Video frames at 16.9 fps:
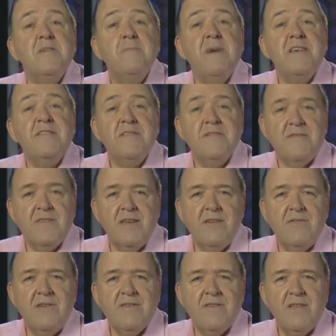the best of
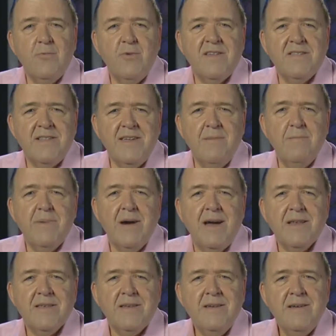series in Wesley
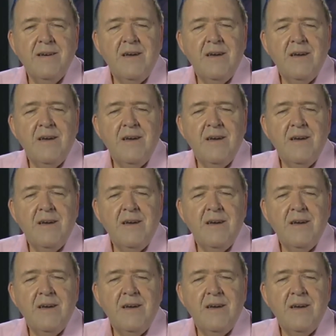Impact.